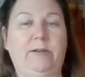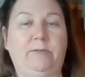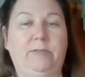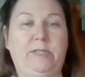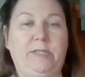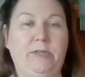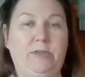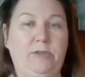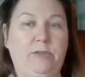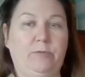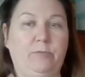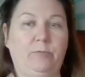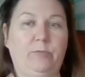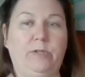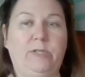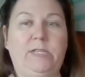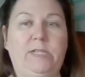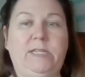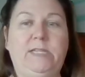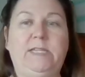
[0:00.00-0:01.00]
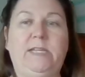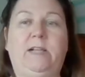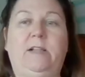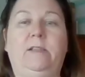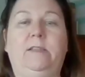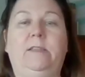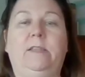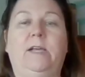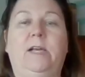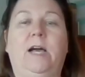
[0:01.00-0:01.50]
I don't think you can really
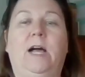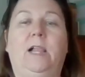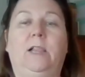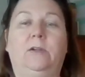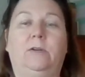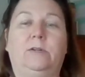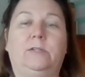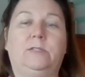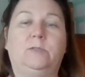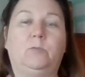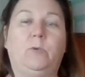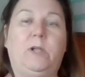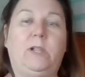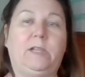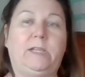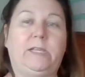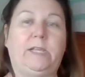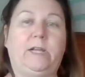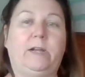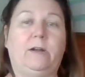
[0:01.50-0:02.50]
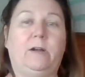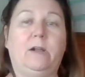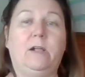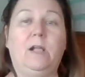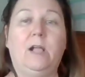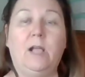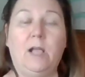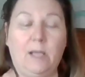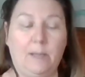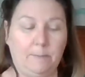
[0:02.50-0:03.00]
tell the color as well here,
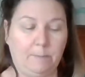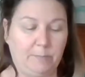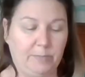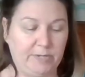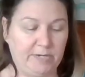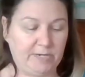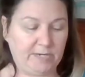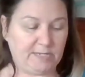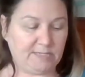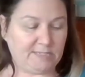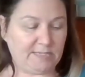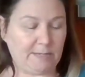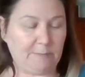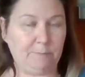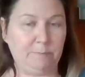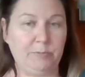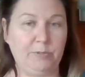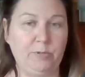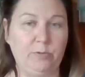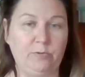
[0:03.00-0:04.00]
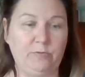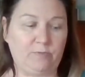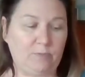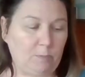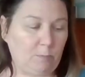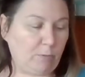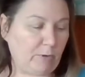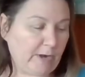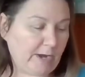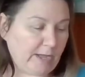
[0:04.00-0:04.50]
but it is a
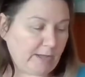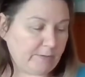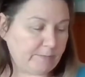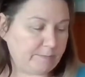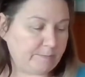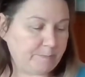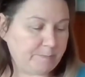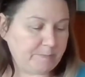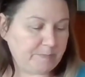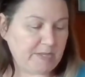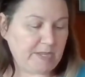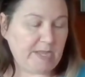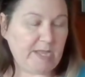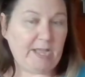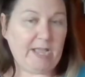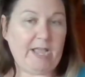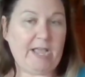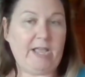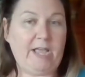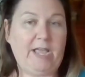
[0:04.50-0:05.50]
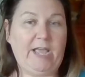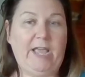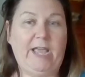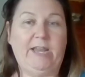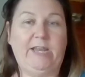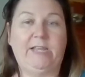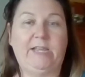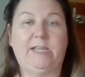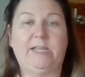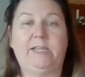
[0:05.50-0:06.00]
beautiful brown,
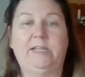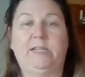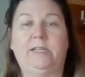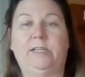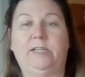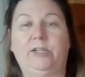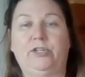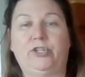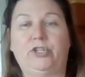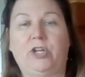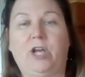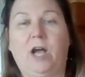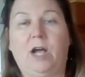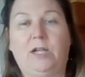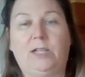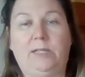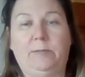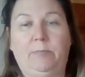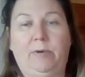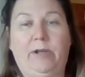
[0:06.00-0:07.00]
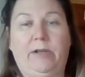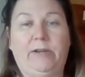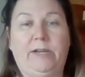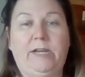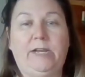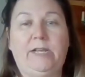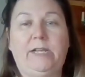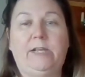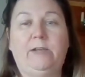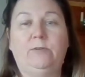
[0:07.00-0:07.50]
and a chocolate
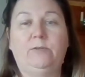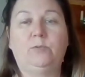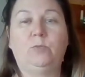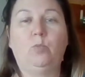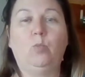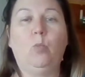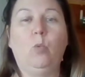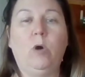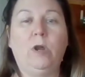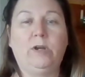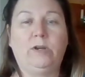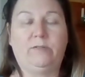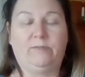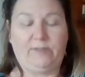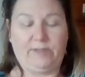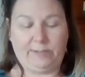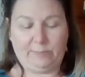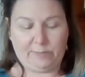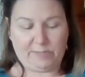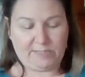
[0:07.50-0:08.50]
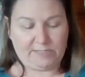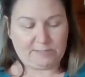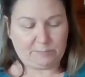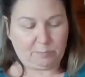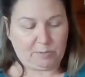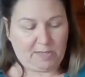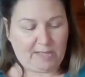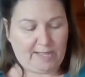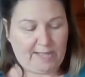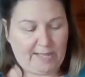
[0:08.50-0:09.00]
brown, and it goes wonderfully with
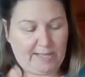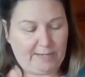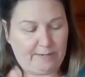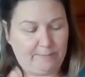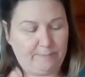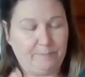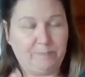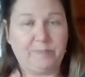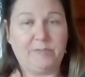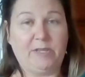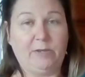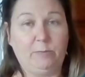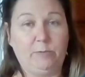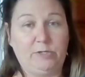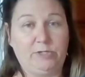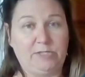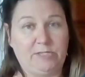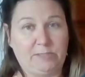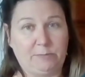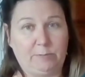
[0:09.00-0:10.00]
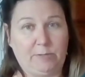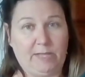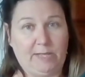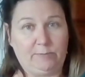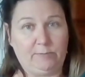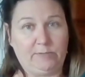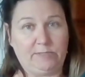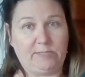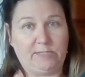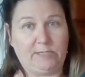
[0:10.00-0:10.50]
this plaid. I wish this
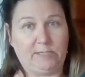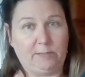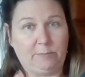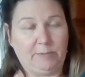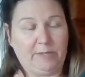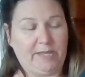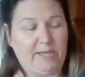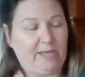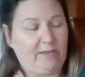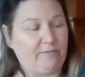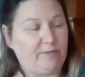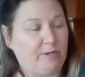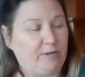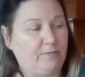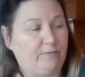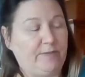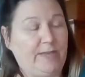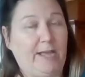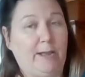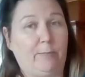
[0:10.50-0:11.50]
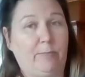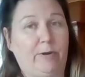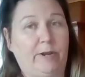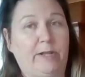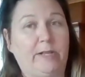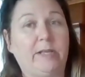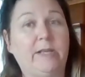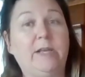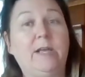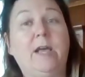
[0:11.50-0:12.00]
plaid was in a little bit heavier
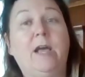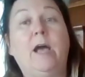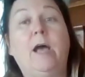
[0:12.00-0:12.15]
fabric.